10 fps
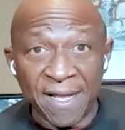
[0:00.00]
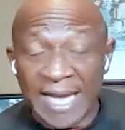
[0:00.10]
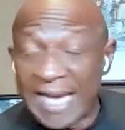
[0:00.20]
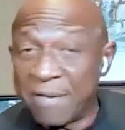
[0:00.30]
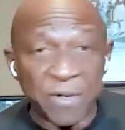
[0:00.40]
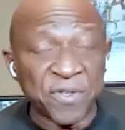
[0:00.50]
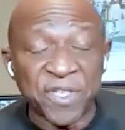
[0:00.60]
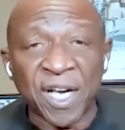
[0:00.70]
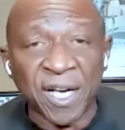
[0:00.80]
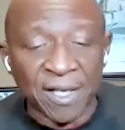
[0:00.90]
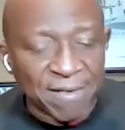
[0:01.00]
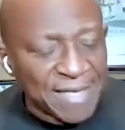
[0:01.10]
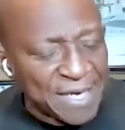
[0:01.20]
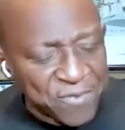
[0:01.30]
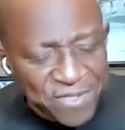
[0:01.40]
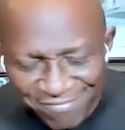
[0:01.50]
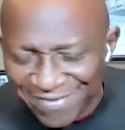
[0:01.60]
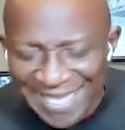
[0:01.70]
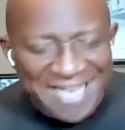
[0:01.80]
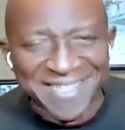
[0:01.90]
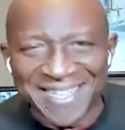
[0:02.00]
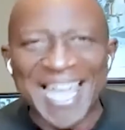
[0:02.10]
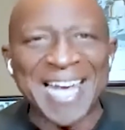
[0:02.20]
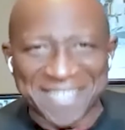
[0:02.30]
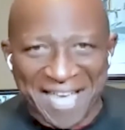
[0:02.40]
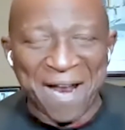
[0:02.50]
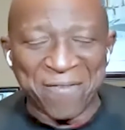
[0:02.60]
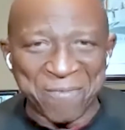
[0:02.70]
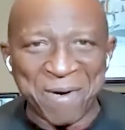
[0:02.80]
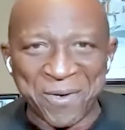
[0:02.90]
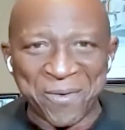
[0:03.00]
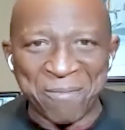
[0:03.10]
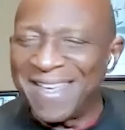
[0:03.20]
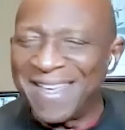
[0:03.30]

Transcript: He had his legs cut out from under him.